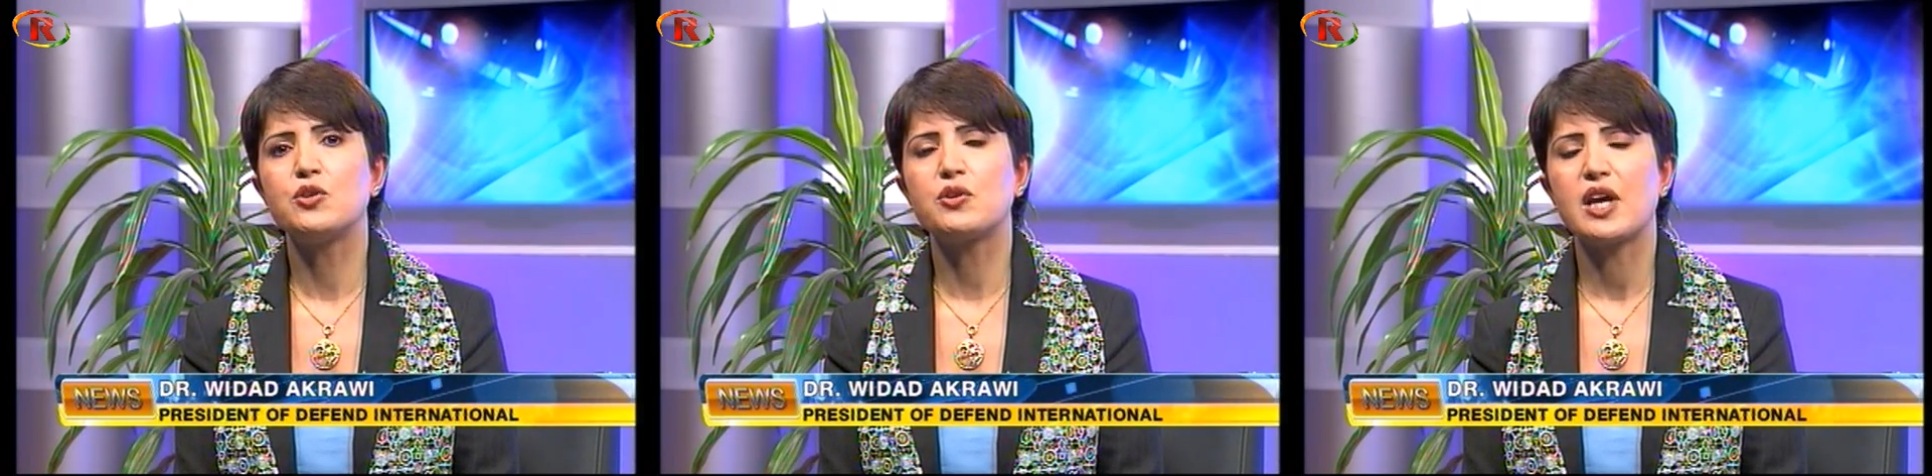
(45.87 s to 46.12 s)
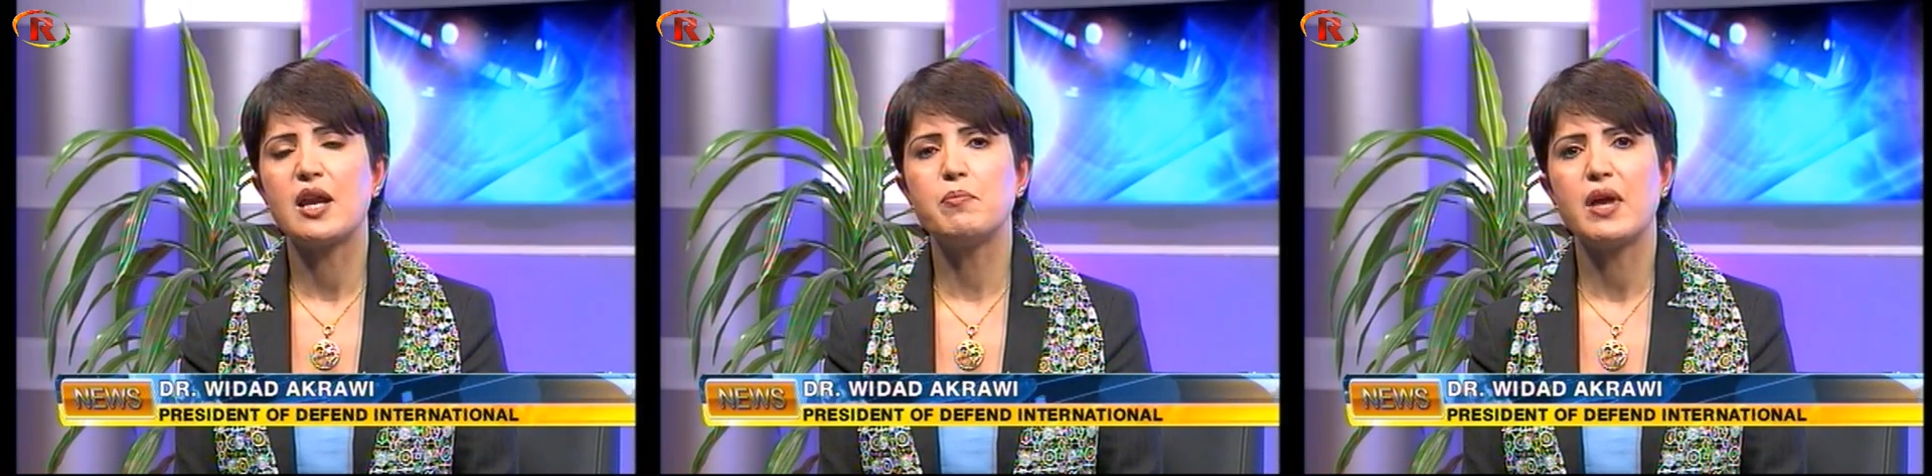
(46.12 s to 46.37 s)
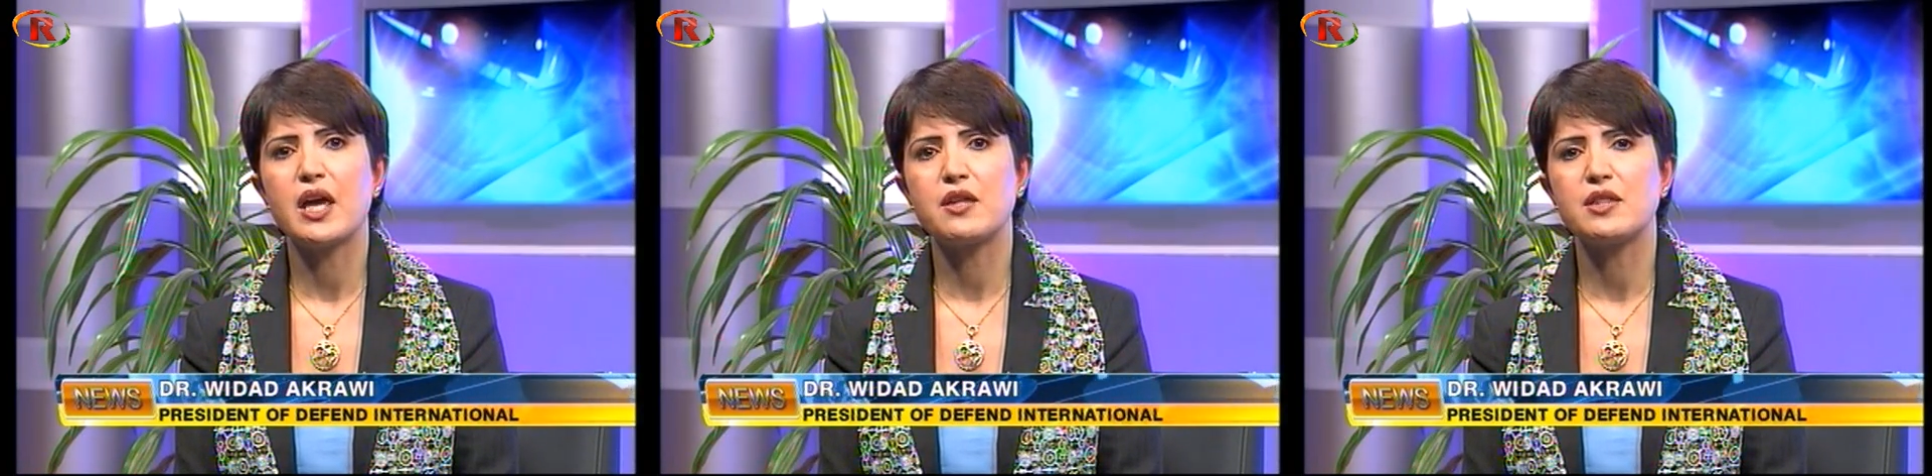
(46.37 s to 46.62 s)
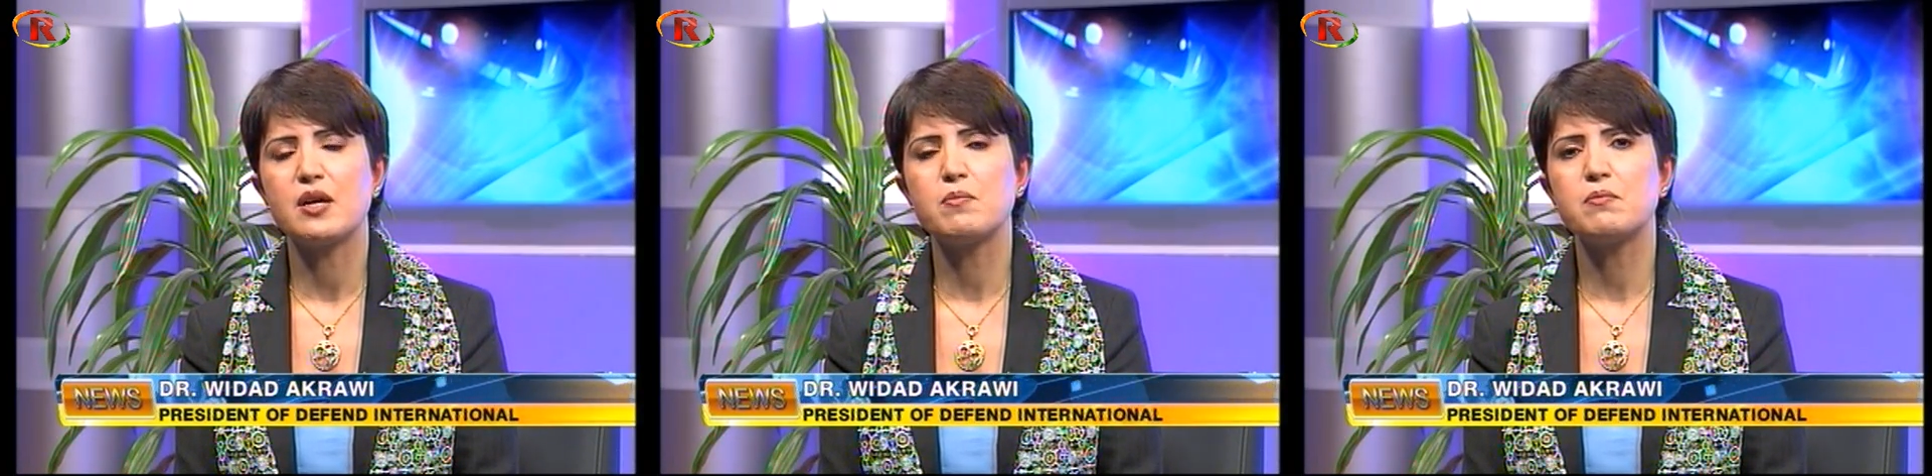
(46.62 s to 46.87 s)
You can
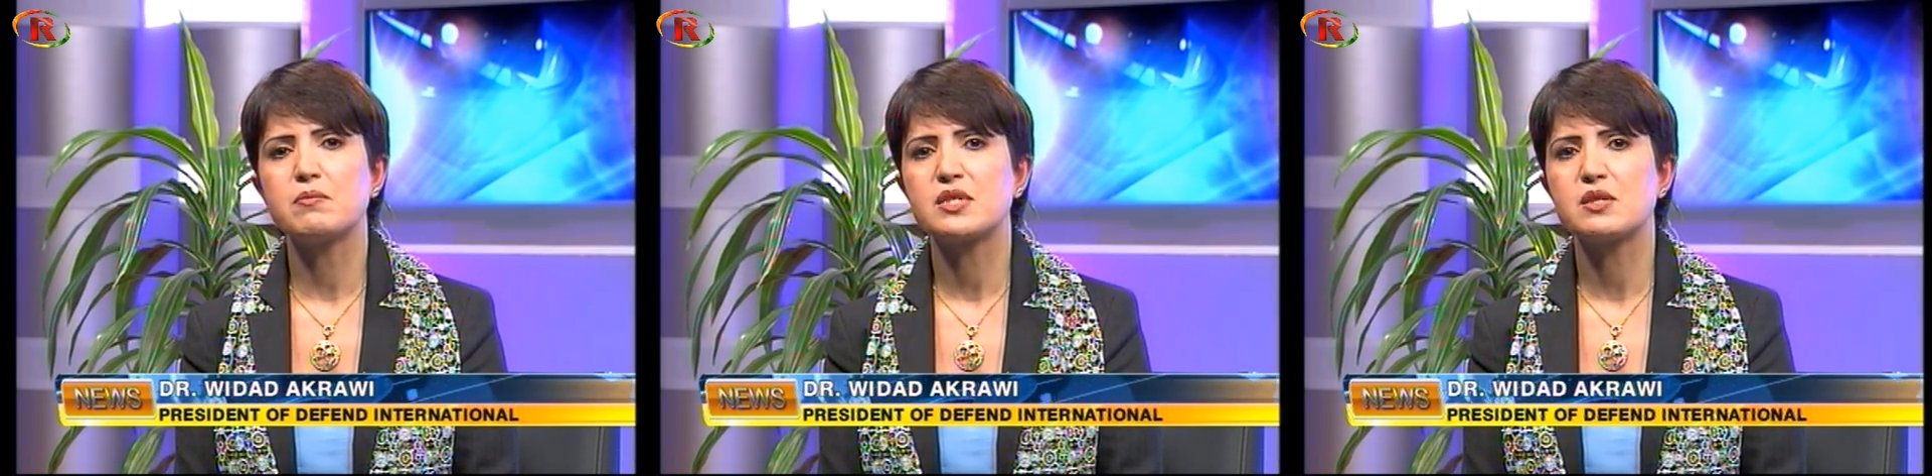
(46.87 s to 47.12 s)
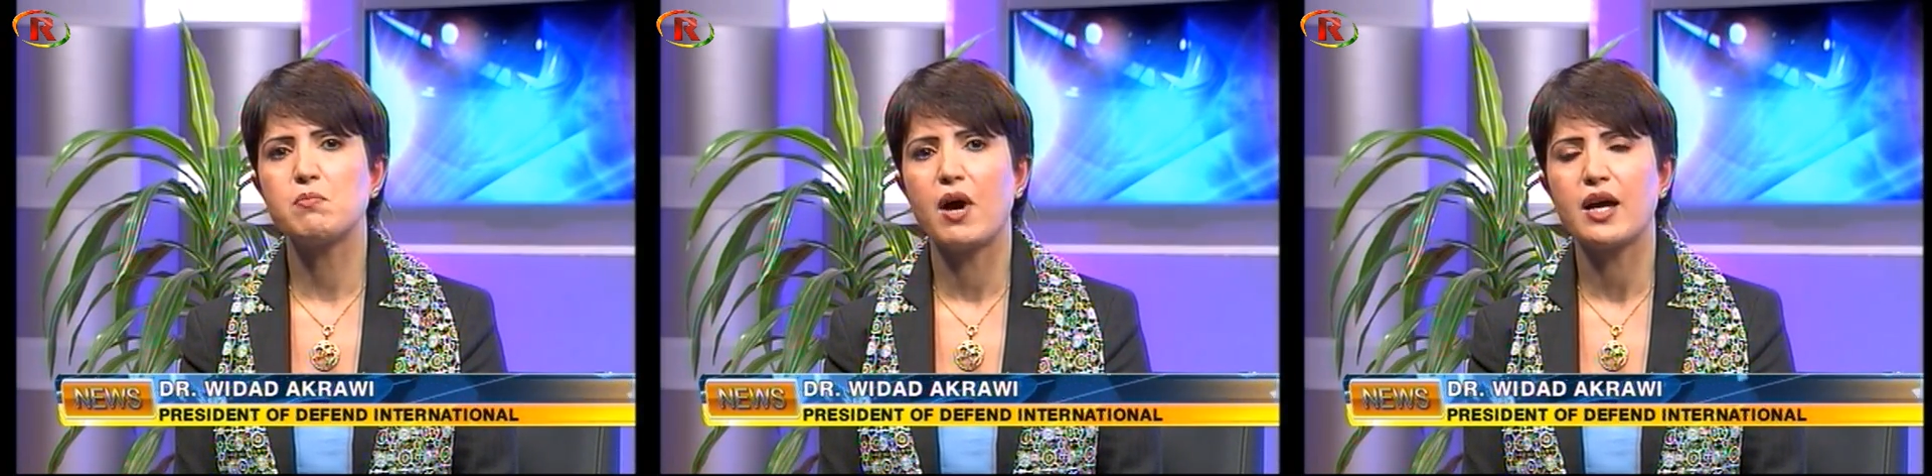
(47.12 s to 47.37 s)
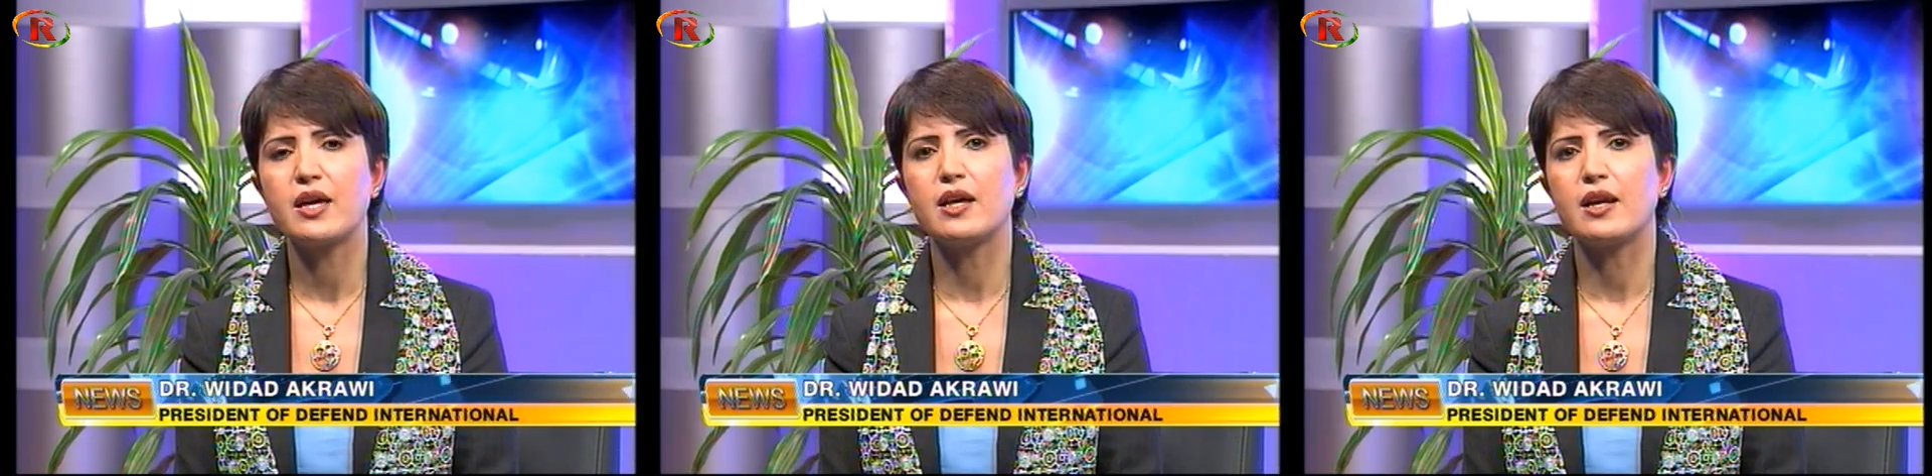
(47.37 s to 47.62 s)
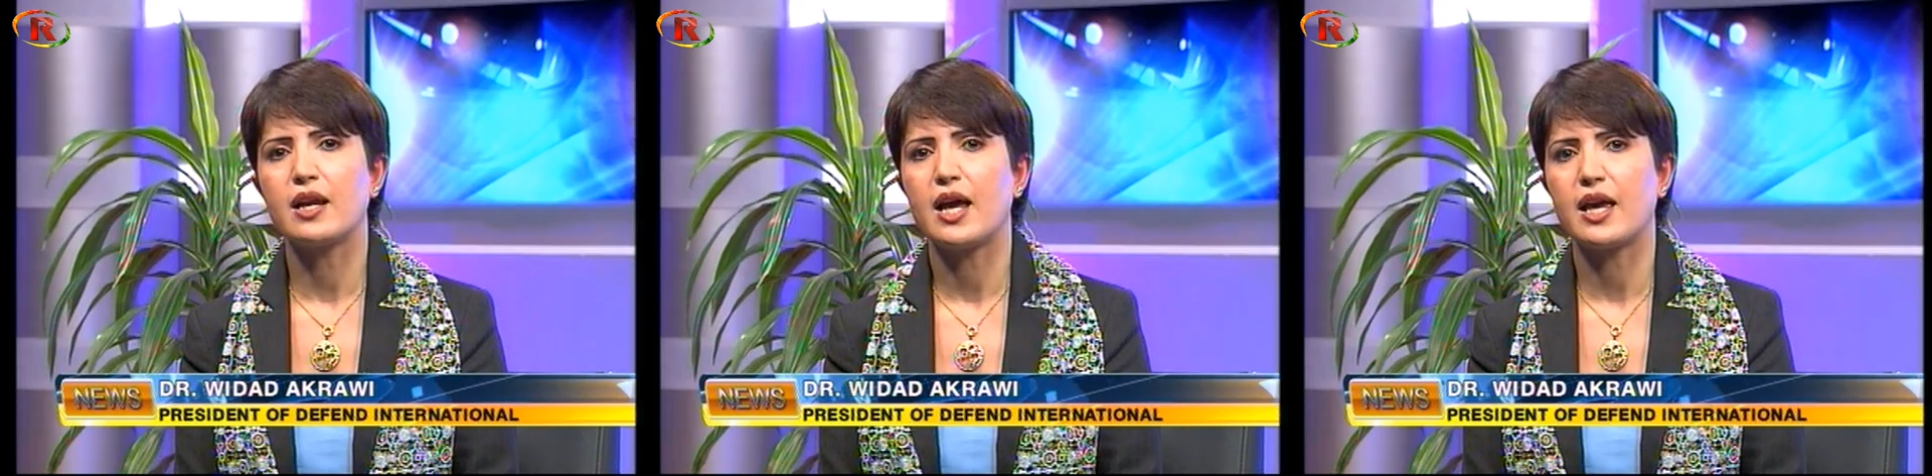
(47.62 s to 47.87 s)
make them
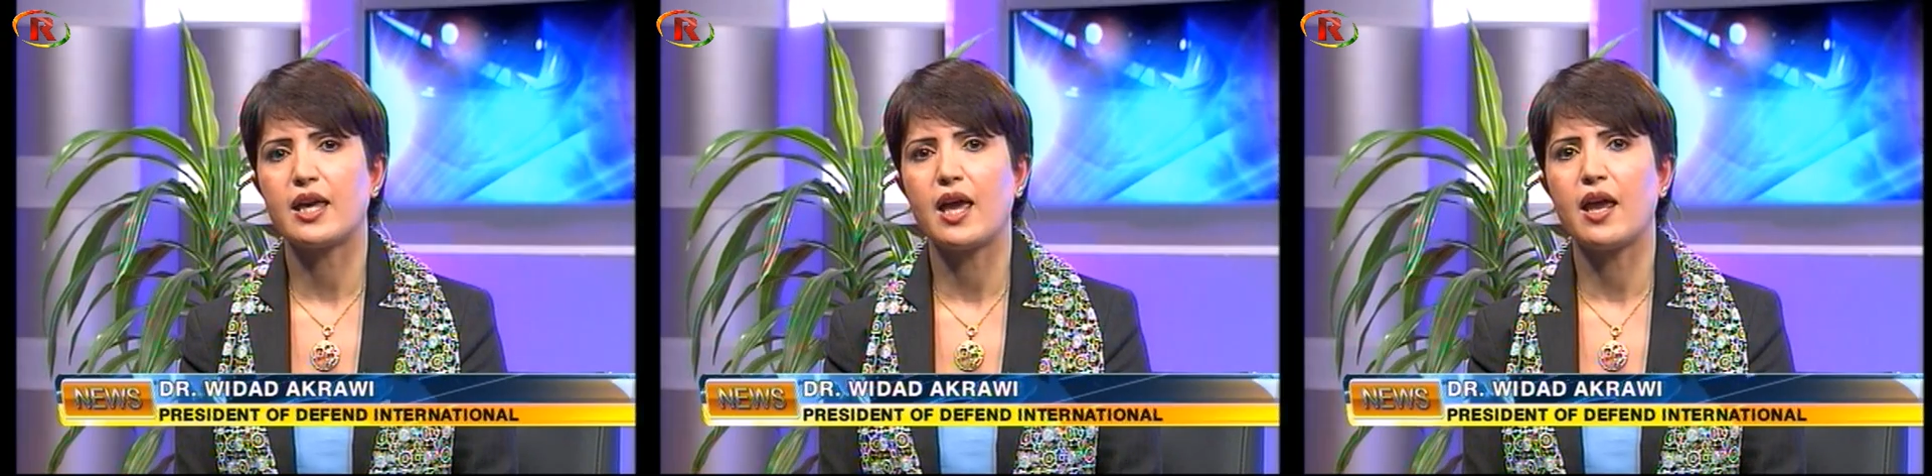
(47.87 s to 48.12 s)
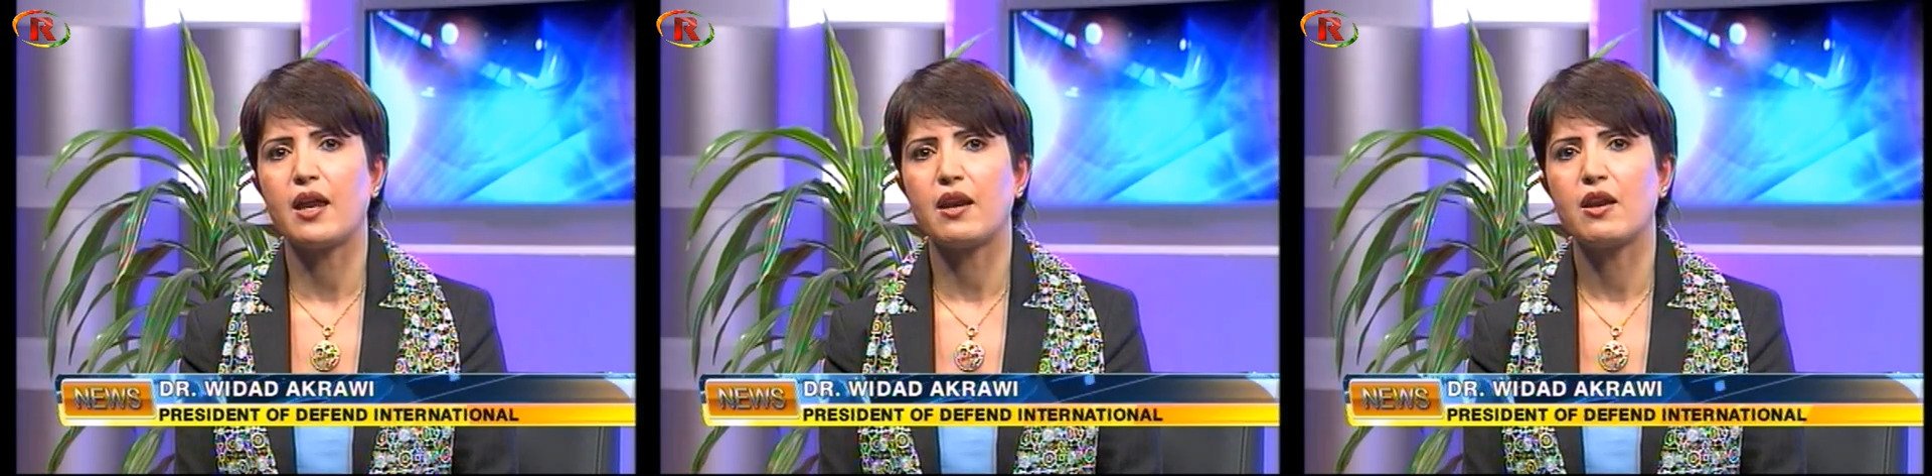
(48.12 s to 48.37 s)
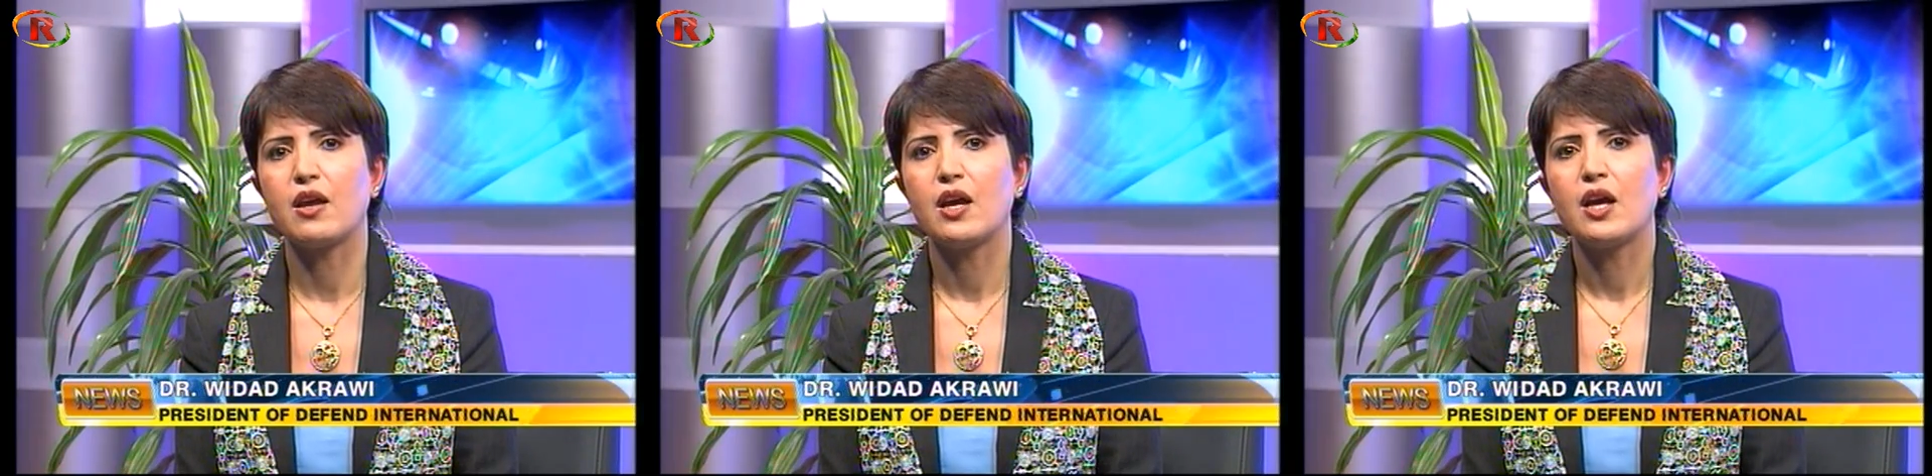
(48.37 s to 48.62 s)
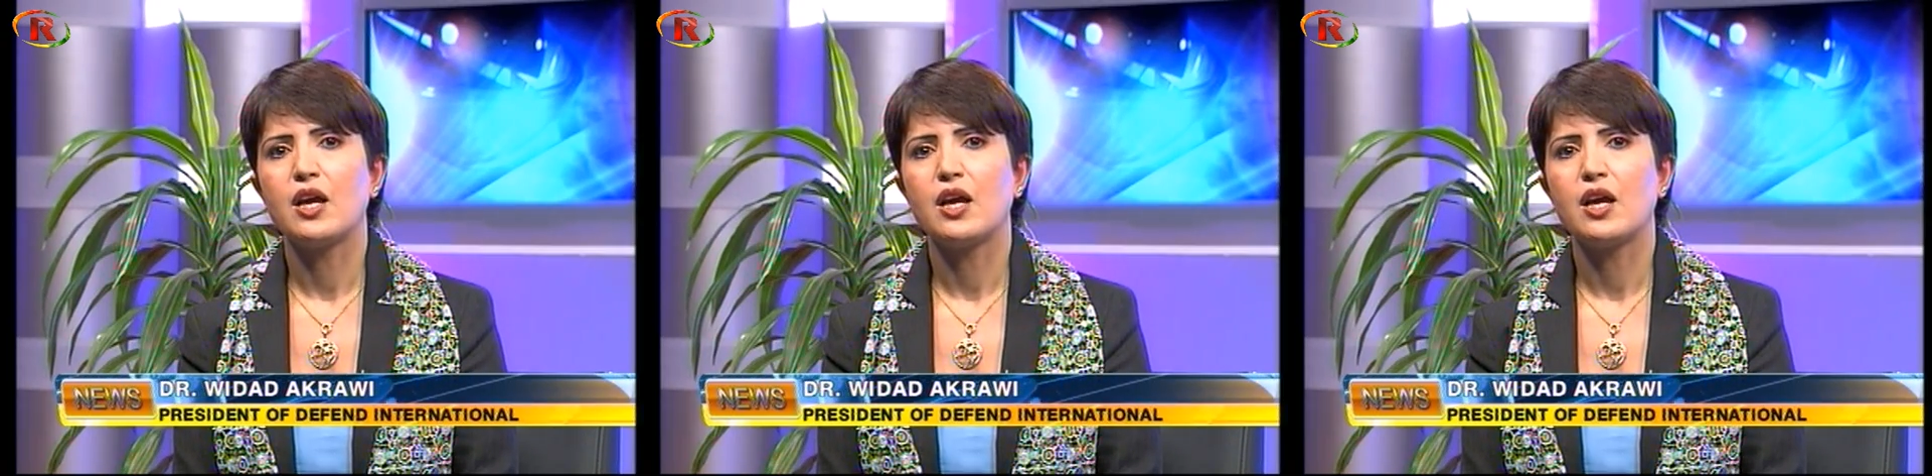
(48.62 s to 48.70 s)
smile again.